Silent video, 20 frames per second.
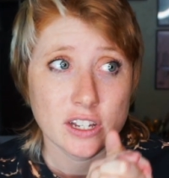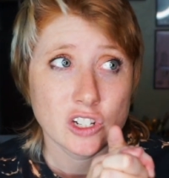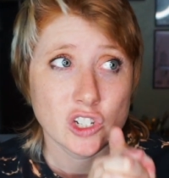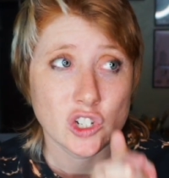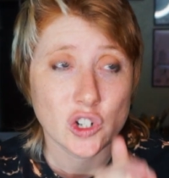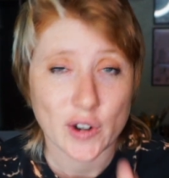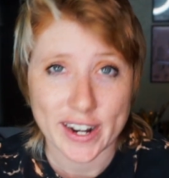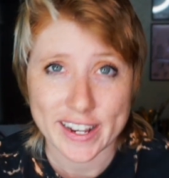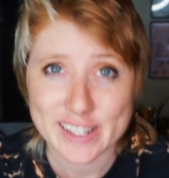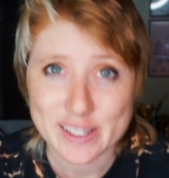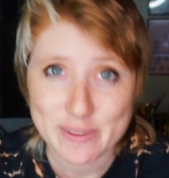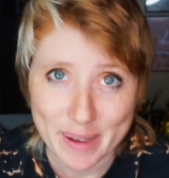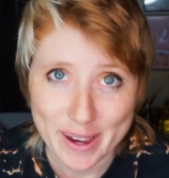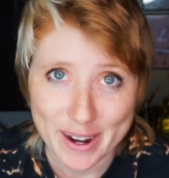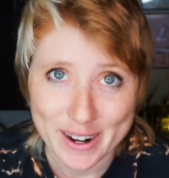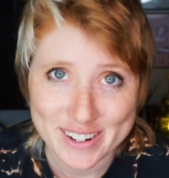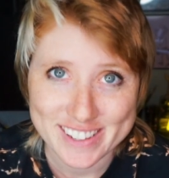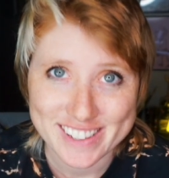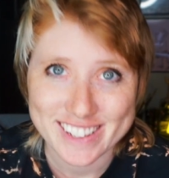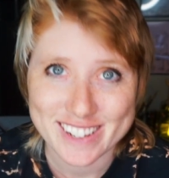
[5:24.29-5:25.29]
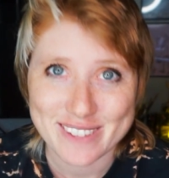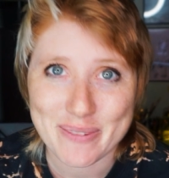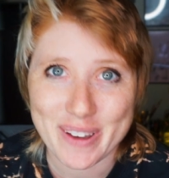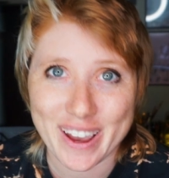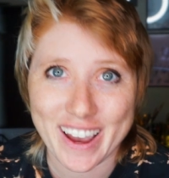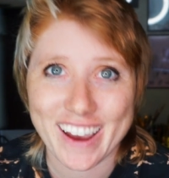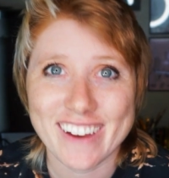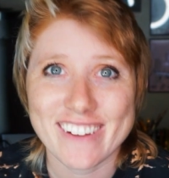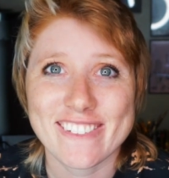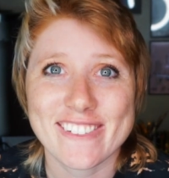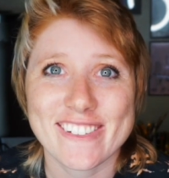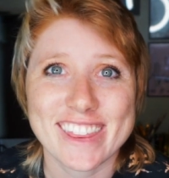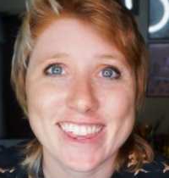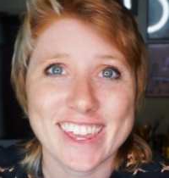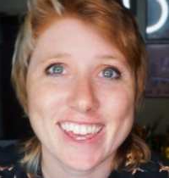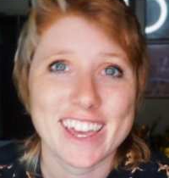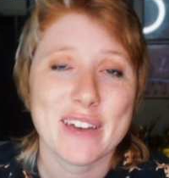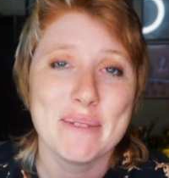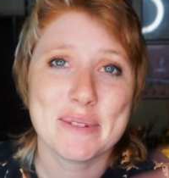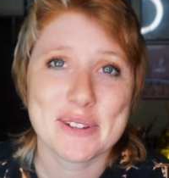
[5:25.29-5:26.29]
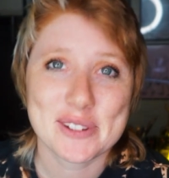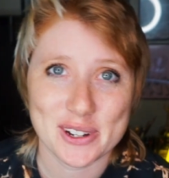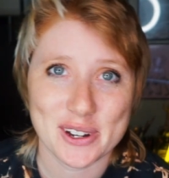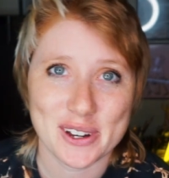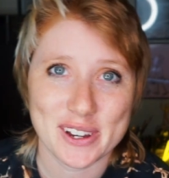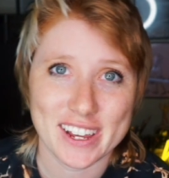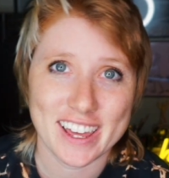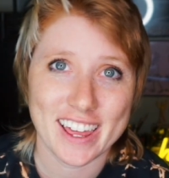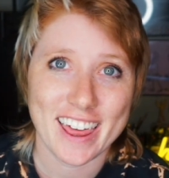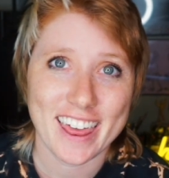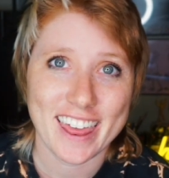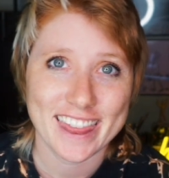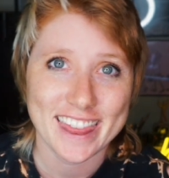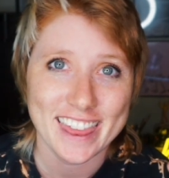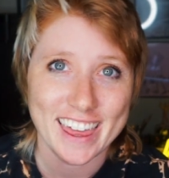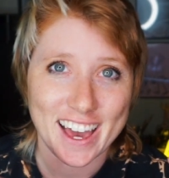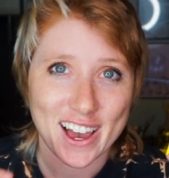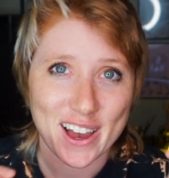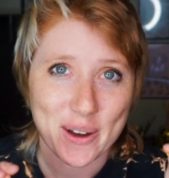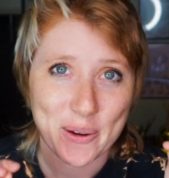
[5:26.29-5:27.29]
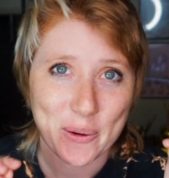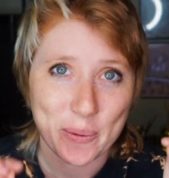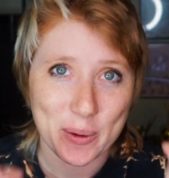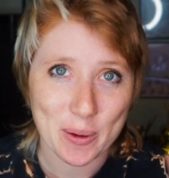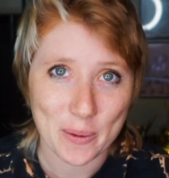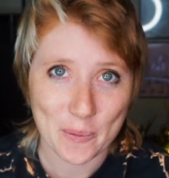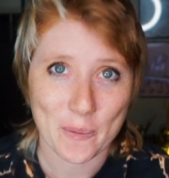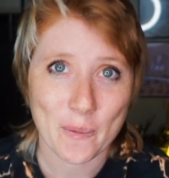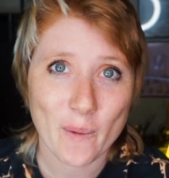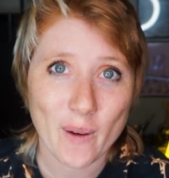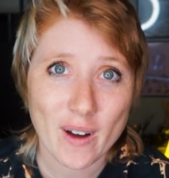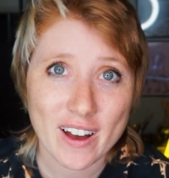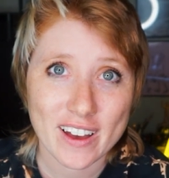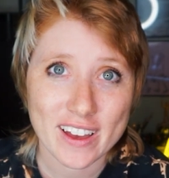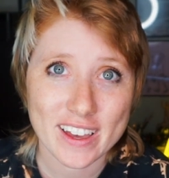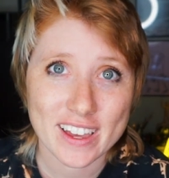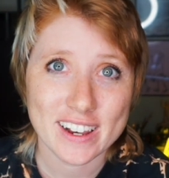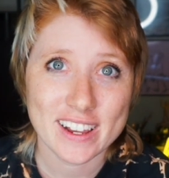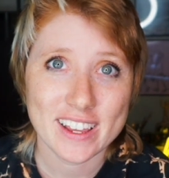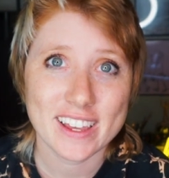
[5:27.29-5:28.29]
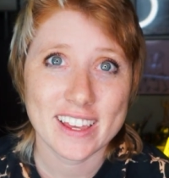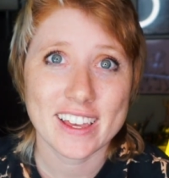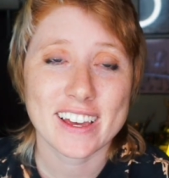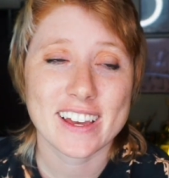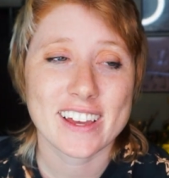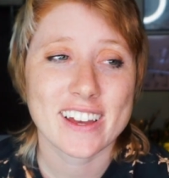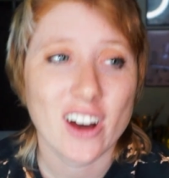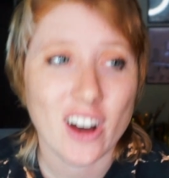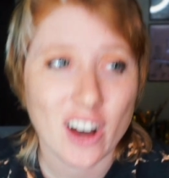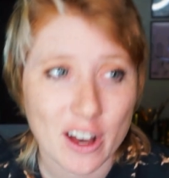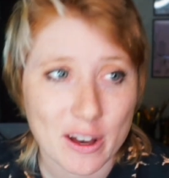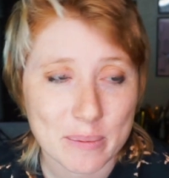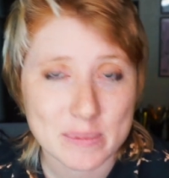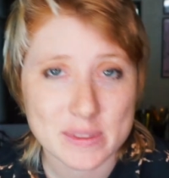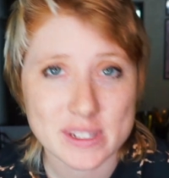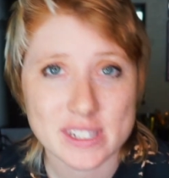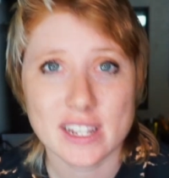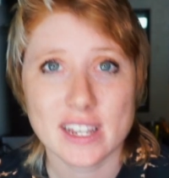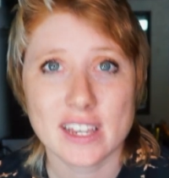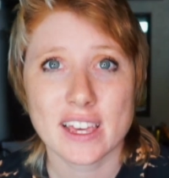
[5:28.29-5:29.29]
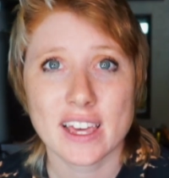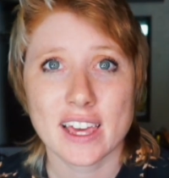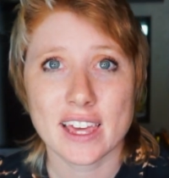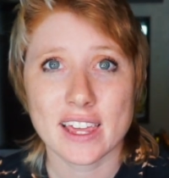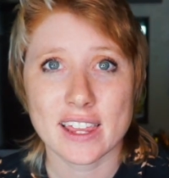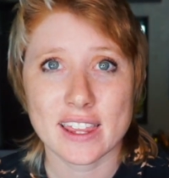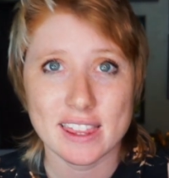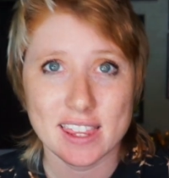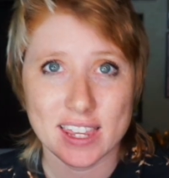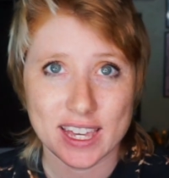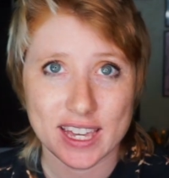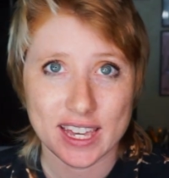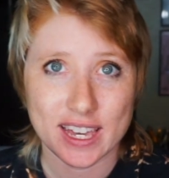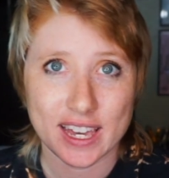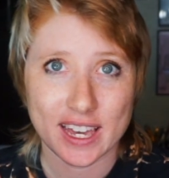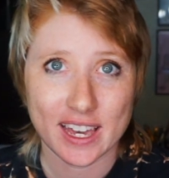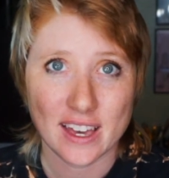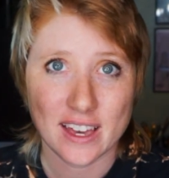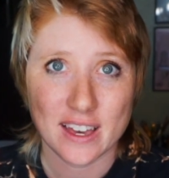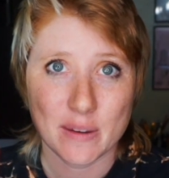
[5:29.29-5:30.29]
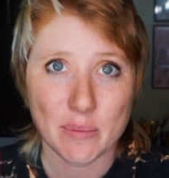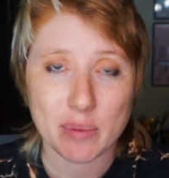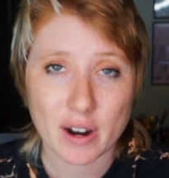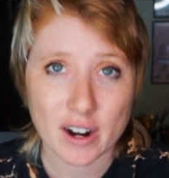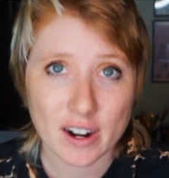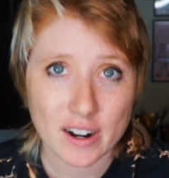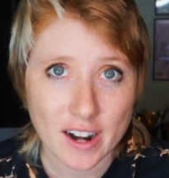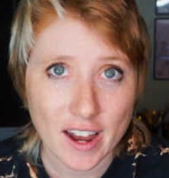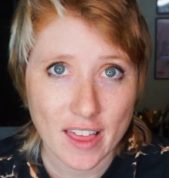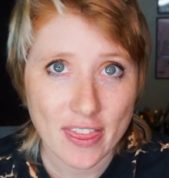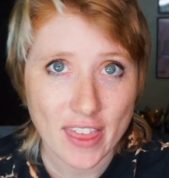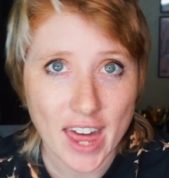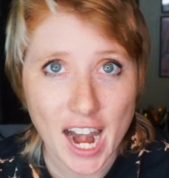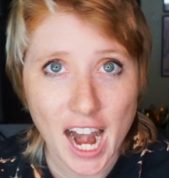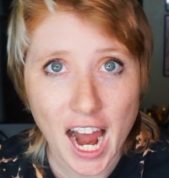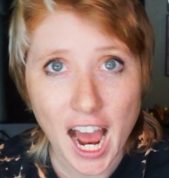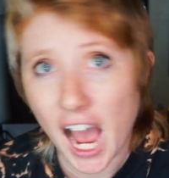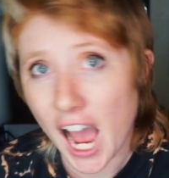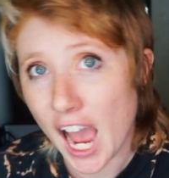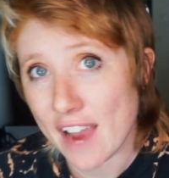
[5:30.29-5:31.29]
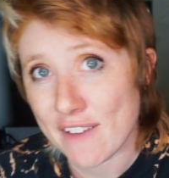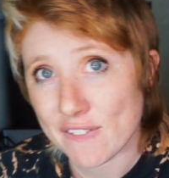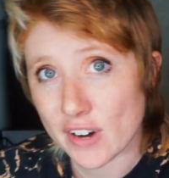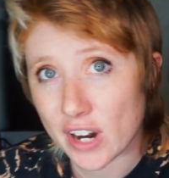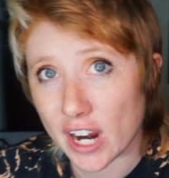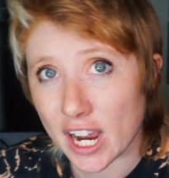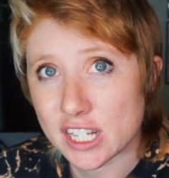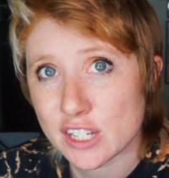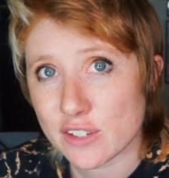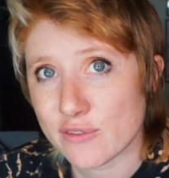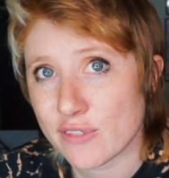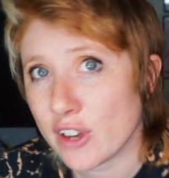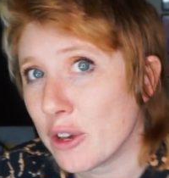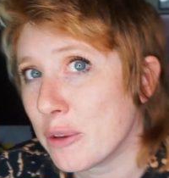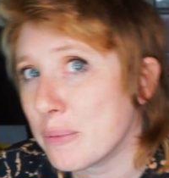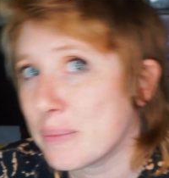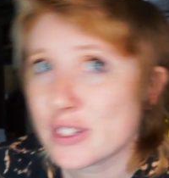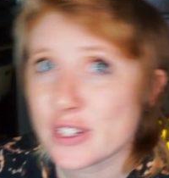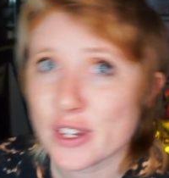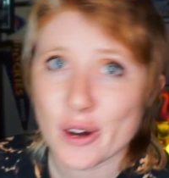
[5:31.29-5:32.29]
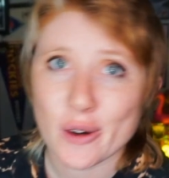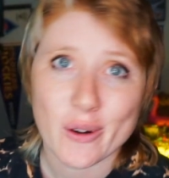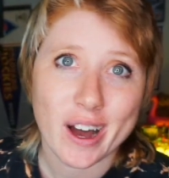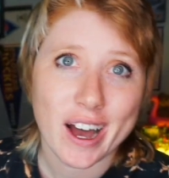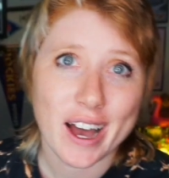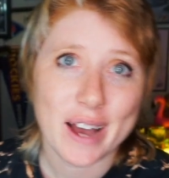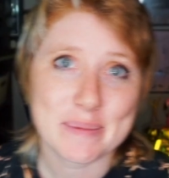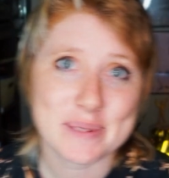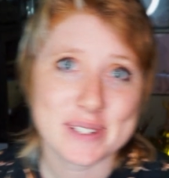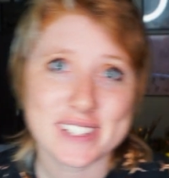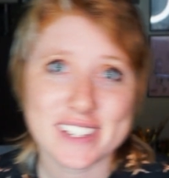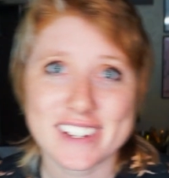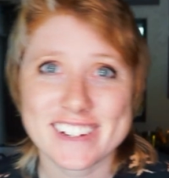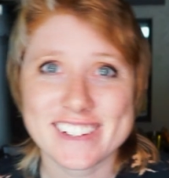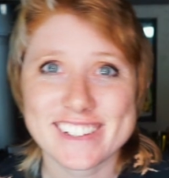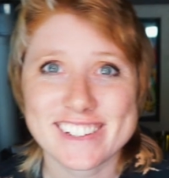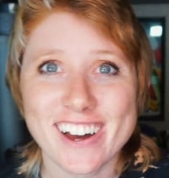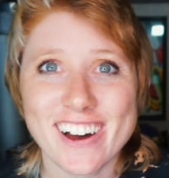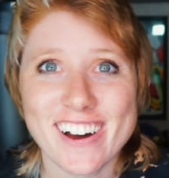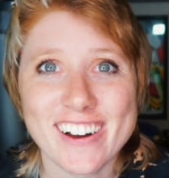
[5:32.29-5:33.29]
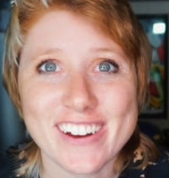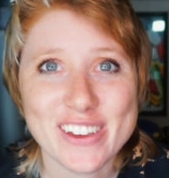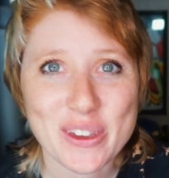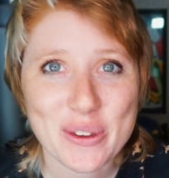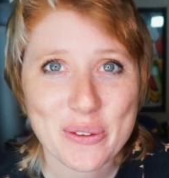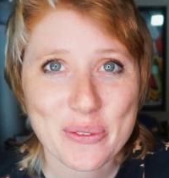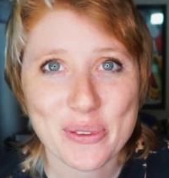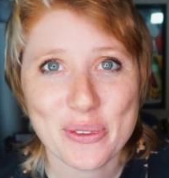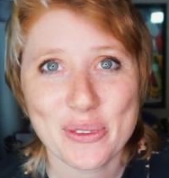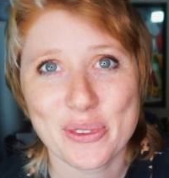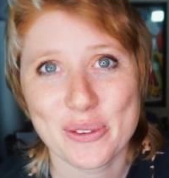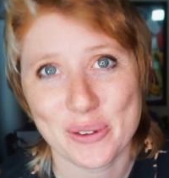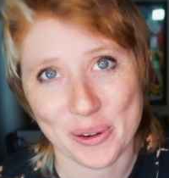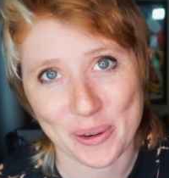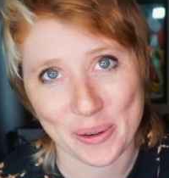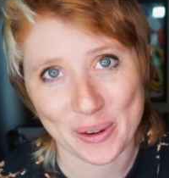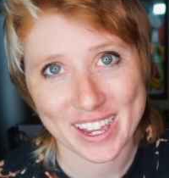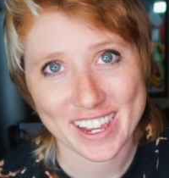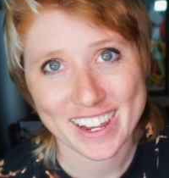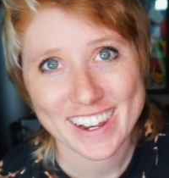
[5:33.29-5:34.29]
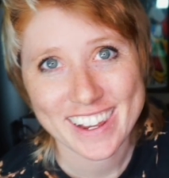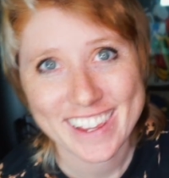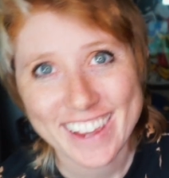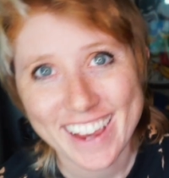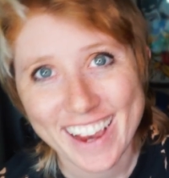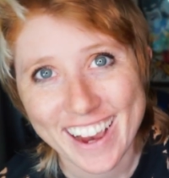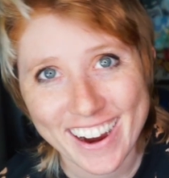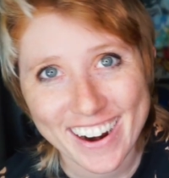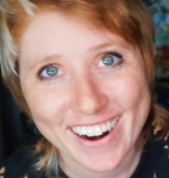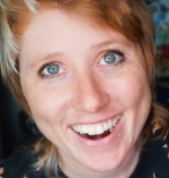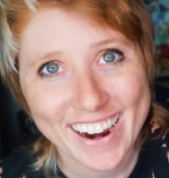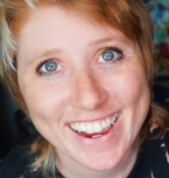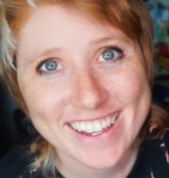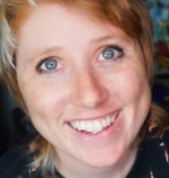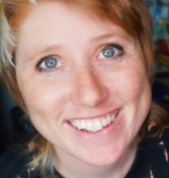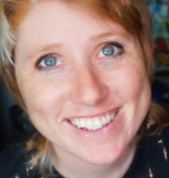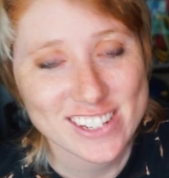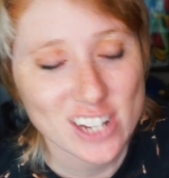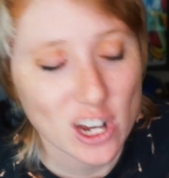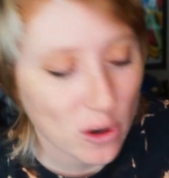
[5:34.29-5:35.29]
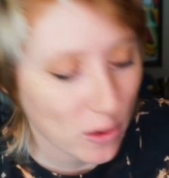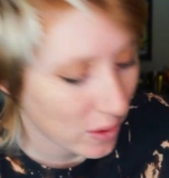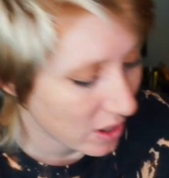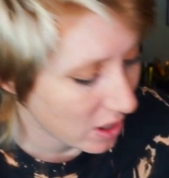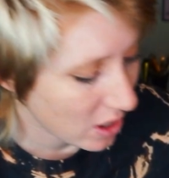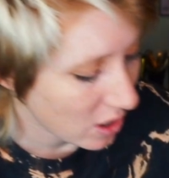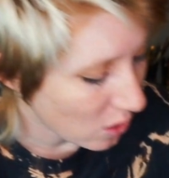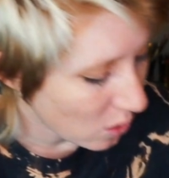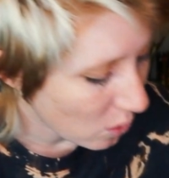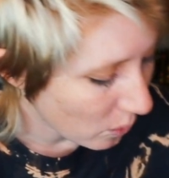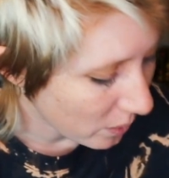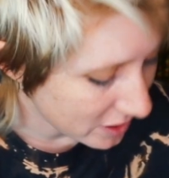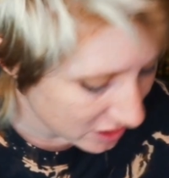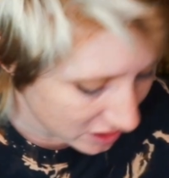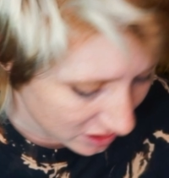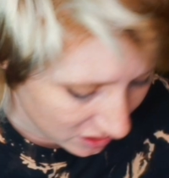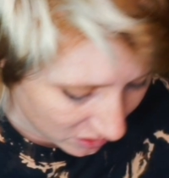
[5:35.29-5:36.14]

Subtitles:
transparency made with the image on it that we want, comes the part that I forgot to film, so I'm just gonna talk you through it. All right, so once you